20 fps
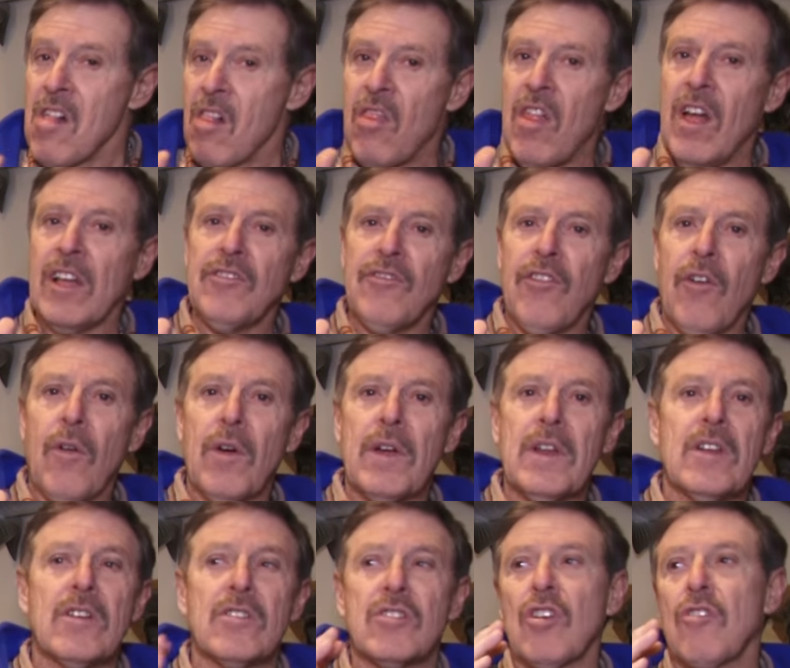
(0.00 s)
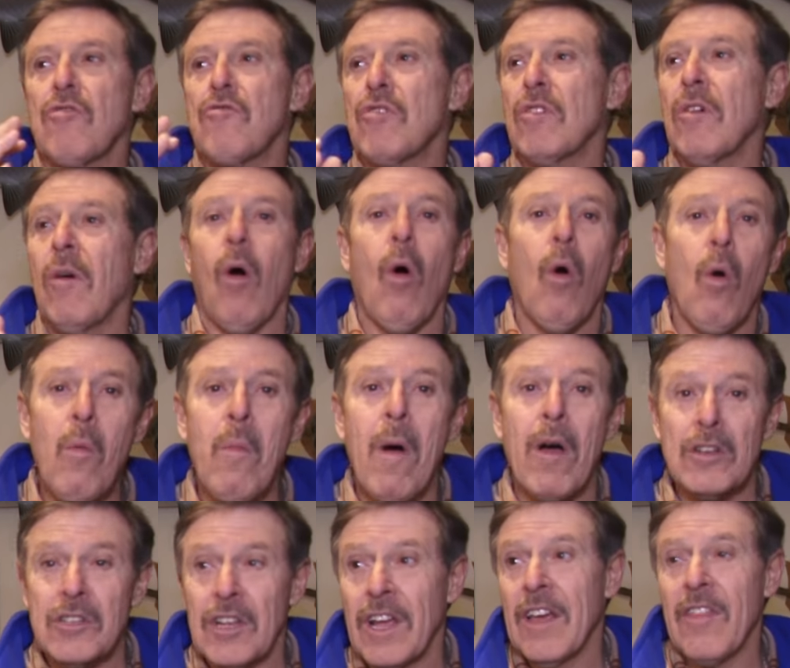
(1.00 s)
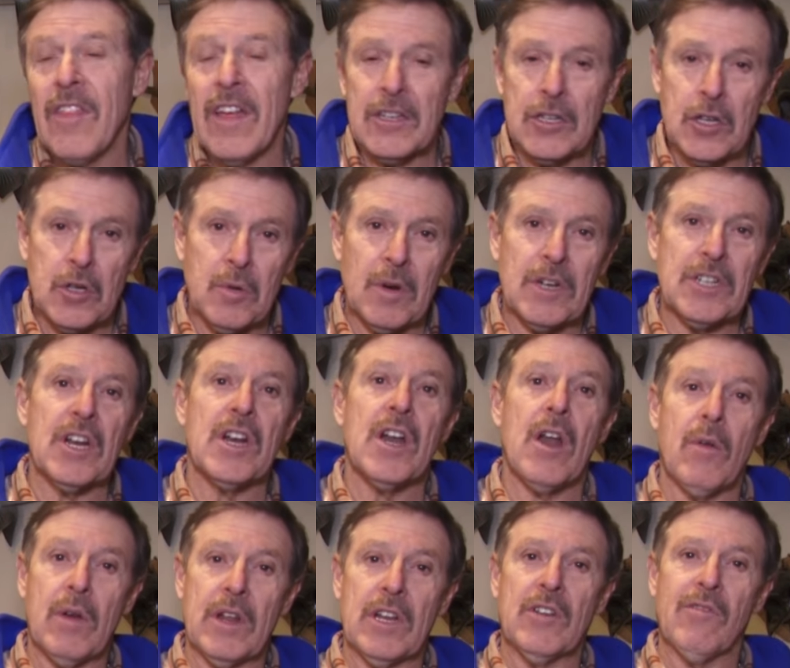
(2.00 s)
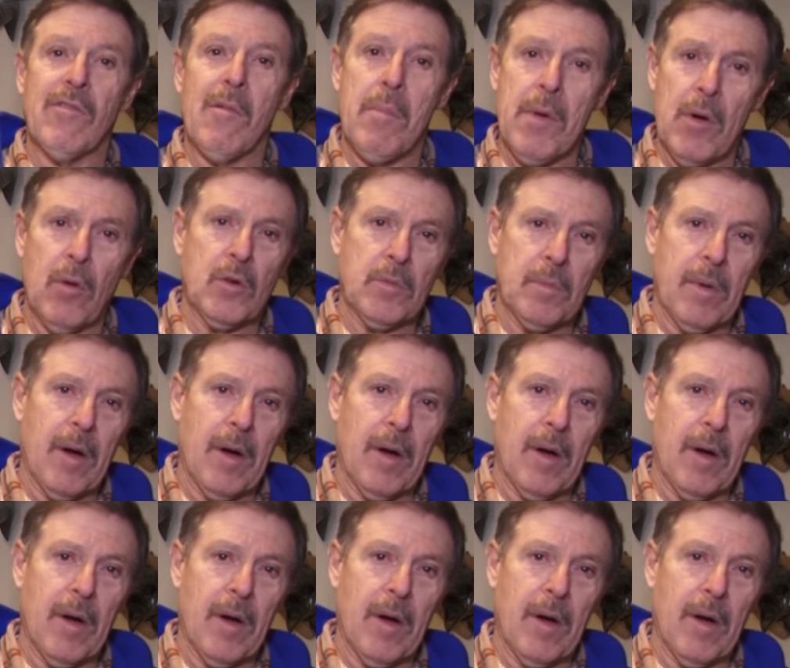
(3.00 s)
That's fine, so almost in that situation no need for a bilge